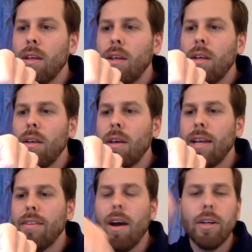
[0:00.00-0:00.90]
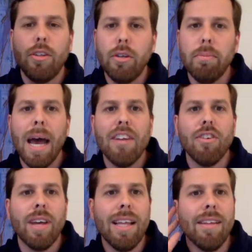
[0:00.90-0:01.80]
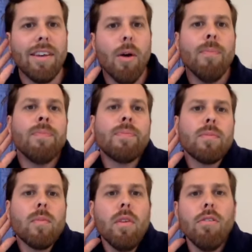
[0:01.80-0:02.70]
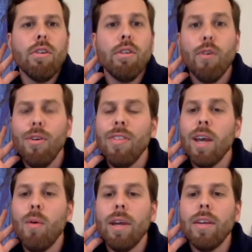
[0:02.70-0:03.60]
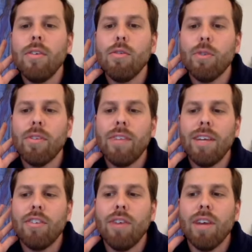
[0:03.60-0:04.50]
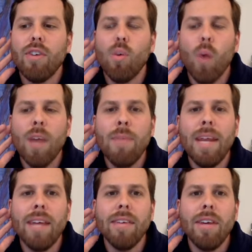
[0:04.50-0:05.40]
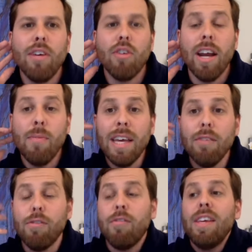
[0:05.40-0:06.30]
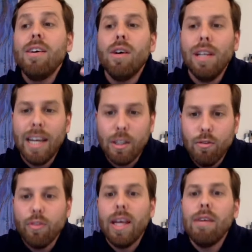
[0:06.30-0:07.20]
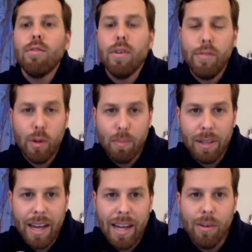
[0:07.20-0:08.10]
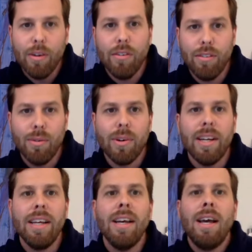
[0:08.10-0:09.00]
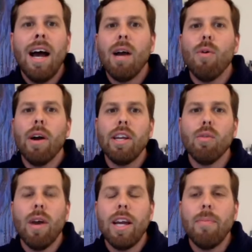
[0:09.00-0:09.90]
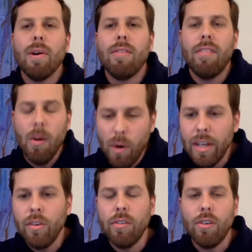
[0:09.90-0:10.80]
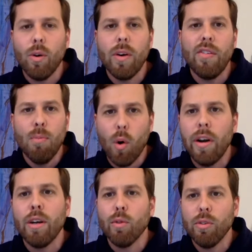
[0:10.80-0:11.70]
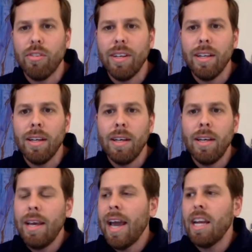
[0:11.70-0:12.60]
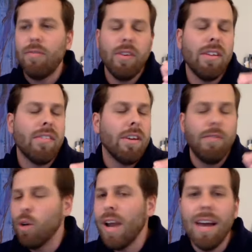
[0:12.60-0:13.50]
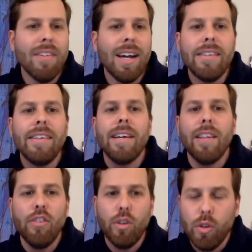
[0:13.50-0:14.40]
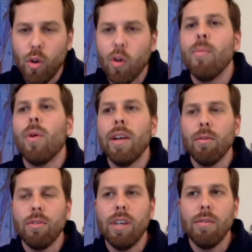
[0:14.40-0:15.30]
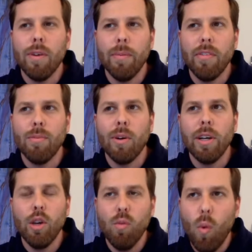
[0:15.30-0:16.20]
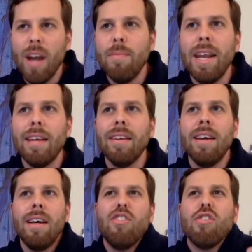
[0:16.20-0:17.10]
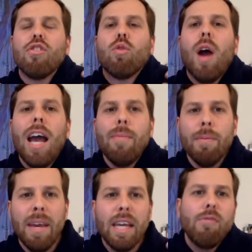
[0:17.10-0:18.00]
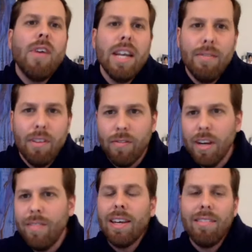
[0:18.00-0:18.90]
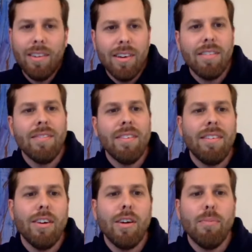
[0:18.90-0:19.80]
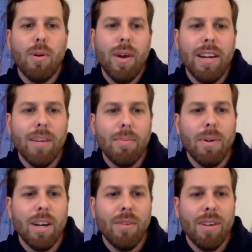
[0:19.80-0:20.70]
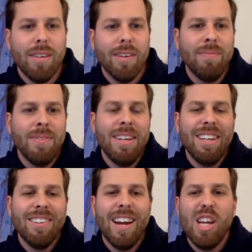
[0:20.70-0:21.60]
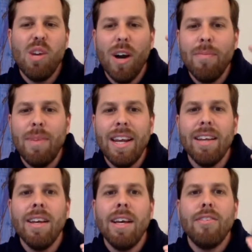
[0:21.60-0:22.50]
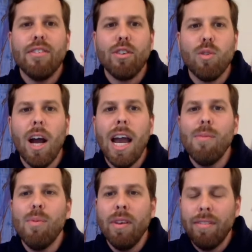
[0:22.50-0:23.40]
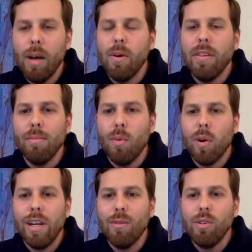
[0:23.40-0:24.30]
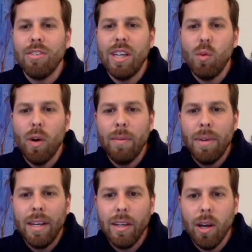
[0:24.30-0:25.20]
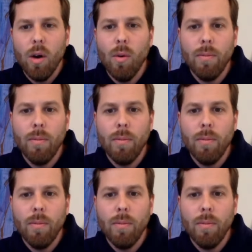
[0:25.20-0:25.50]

Oh, I talk too much. Okay, let's go. So the first thing I want you to do for a stage direction, 1 minute, try to make it feel like the flavor of your play or your story. I want you to write about someone in your story's morning routine. And if you don't have an idea, then do your morning routine from this morning. You have 1 minute, describe it. Make it funny if it's funny, make it serious if it's serious, poetic, whatever. Ready? 1 minute, describe someone's morning routine. 1 minute, go.